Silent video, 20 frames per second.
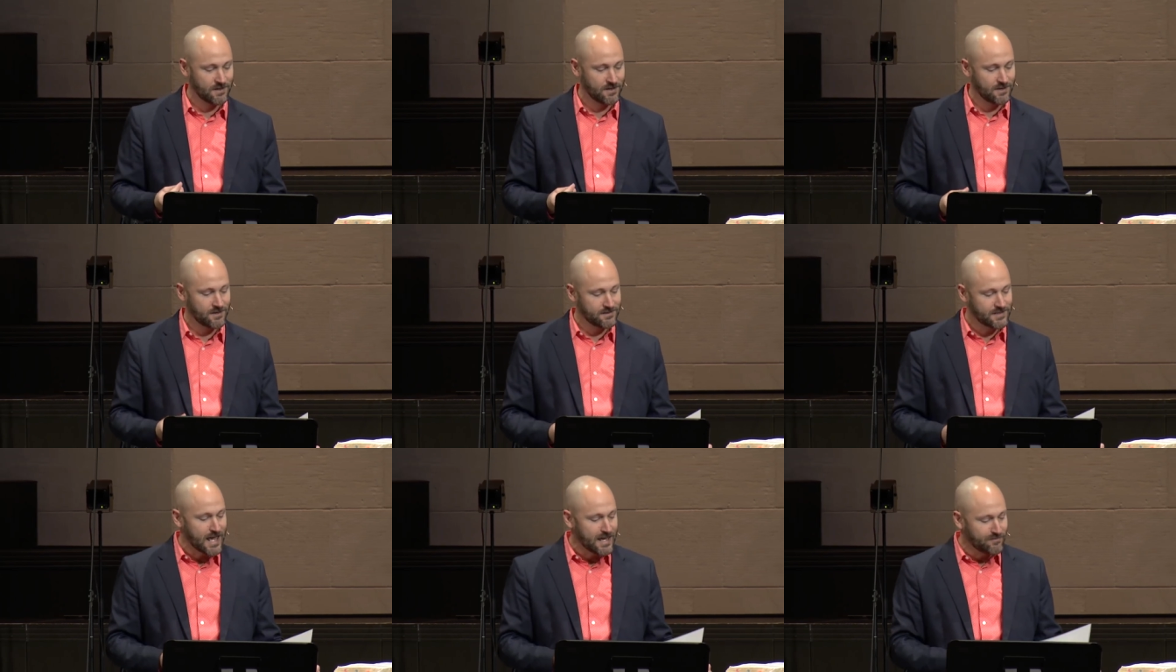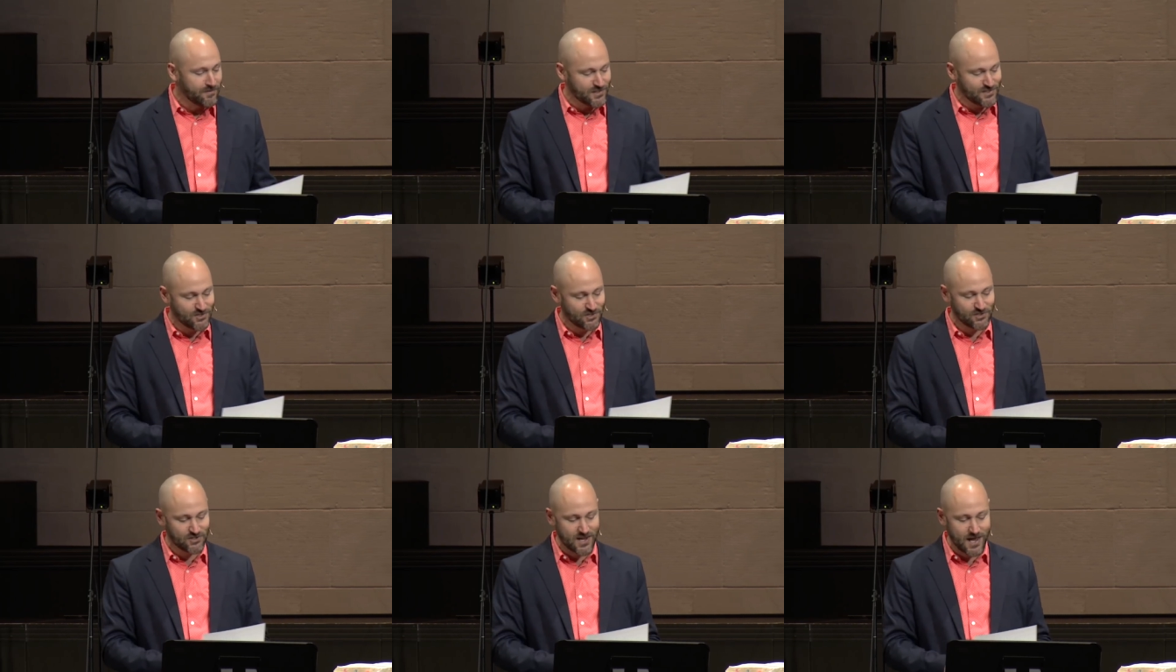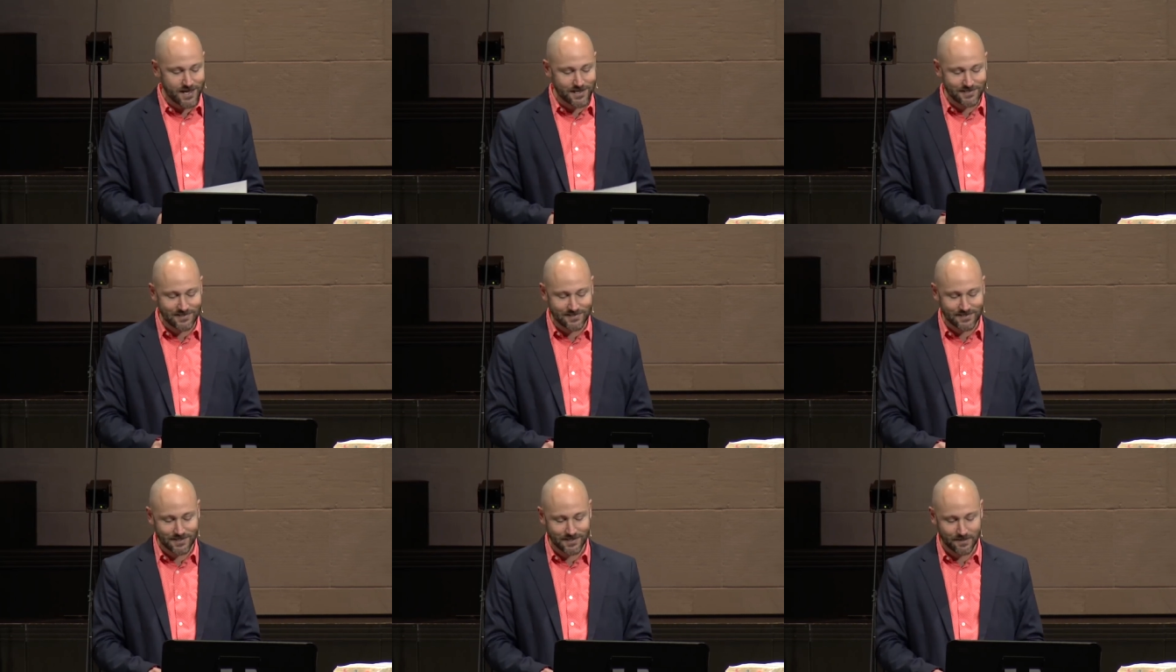David
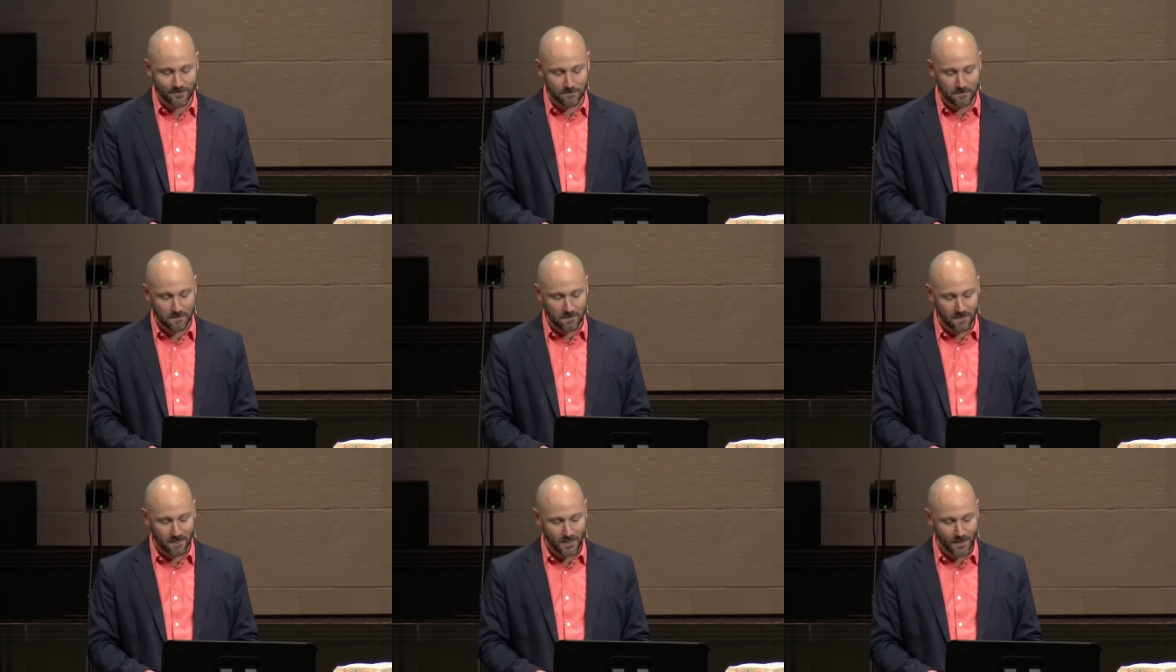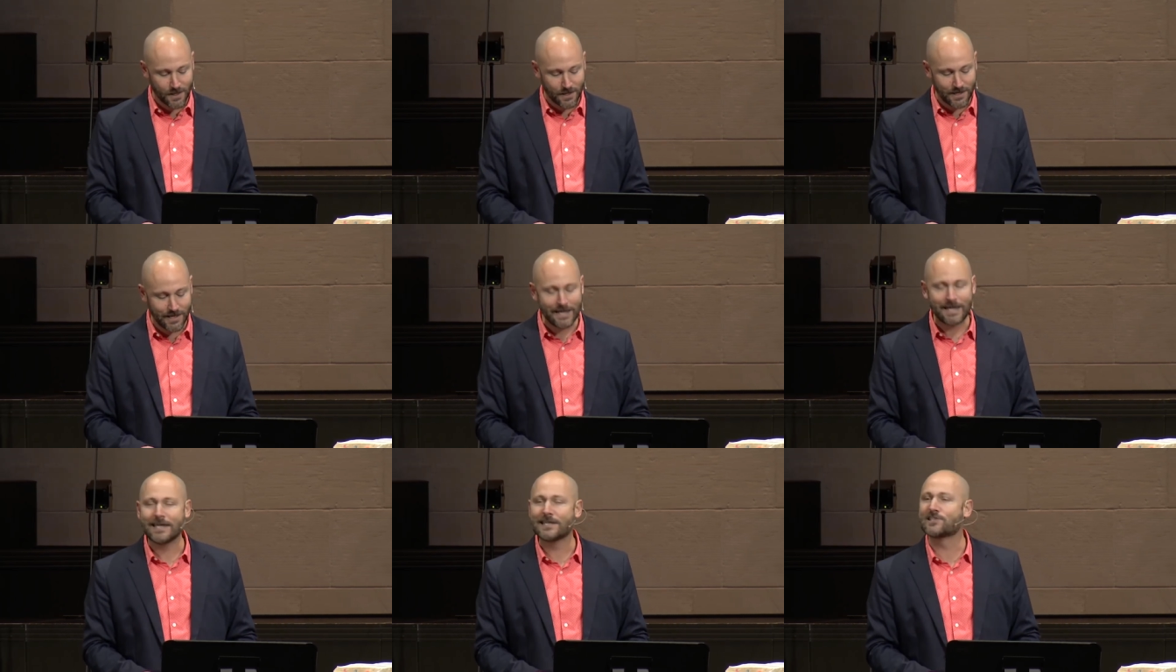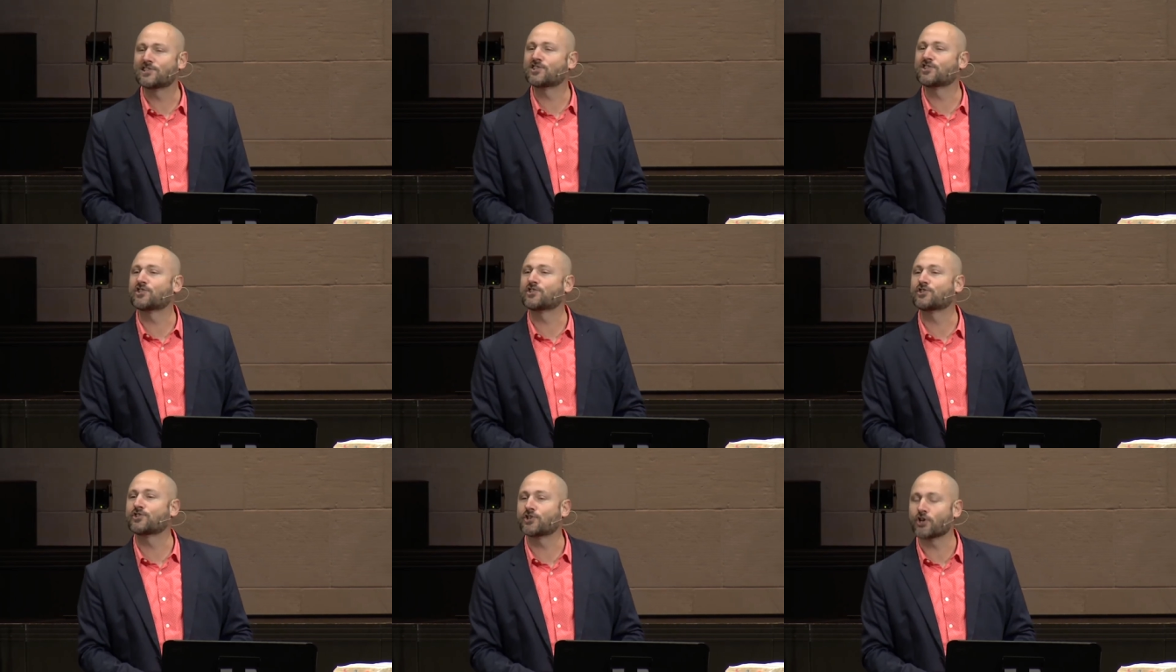says, He
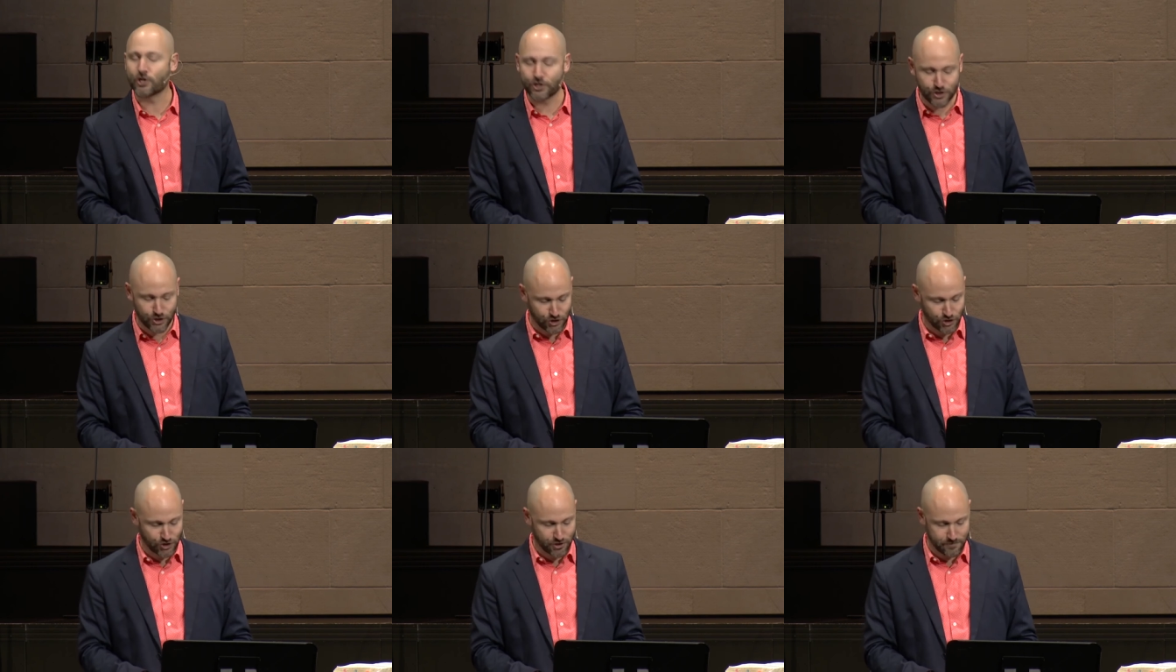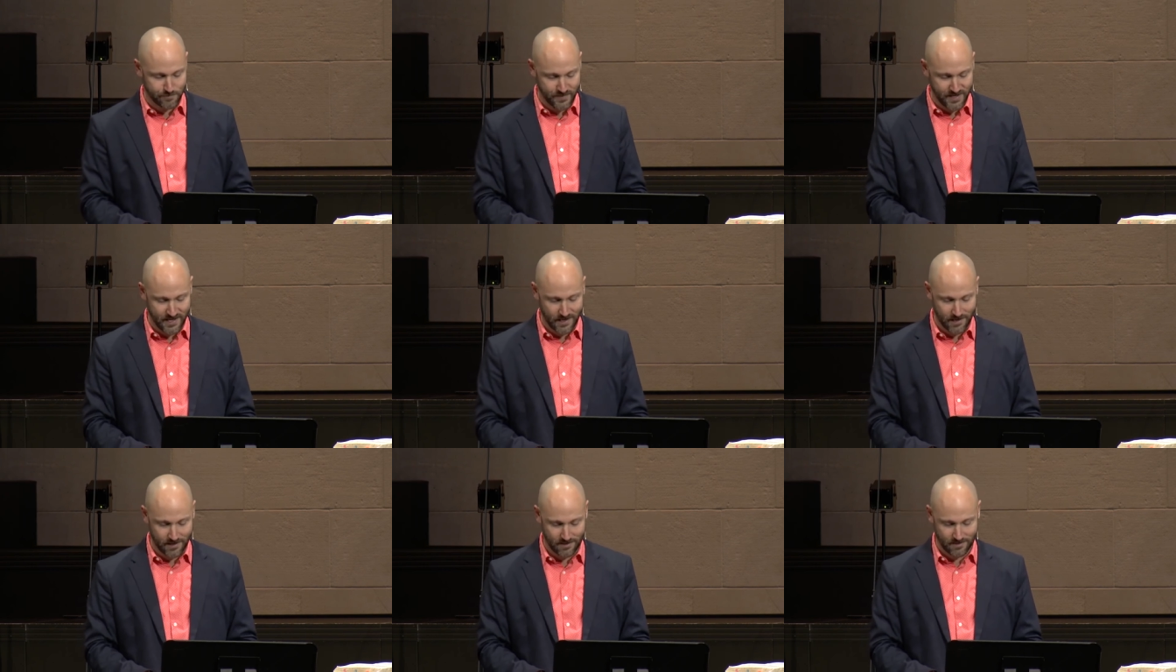searched me,